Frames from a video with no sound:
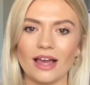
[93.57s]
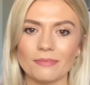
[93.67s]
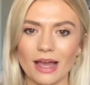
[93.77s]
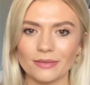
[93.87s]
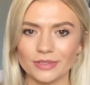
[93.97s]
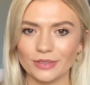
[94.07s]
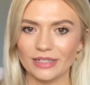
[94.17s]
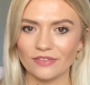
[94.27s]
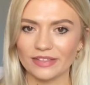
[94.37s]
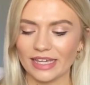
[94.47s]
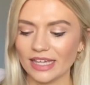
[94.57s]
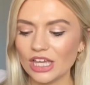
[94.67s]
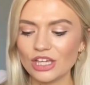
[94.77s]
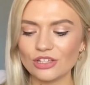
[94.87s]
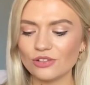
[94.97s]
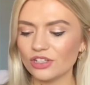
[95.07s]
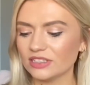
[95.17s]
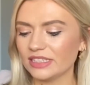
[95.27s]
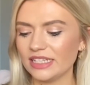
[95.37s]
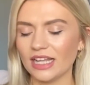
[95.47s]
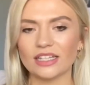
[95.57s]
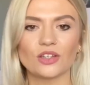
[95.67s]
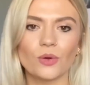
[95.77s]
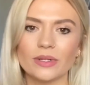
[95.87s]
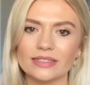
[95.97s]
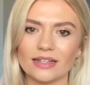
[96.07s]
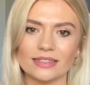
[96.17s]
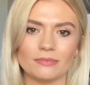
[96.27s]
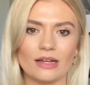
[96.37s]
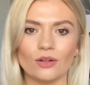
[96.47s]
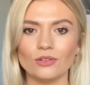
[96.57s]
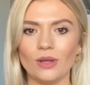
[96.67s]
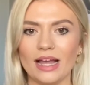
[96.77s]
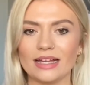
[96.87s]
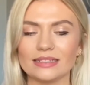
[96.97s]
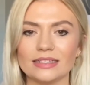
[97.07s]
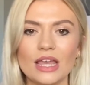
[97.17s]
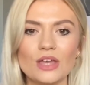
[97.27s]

absolutely loving it. You just need like a coin size amount on your hands,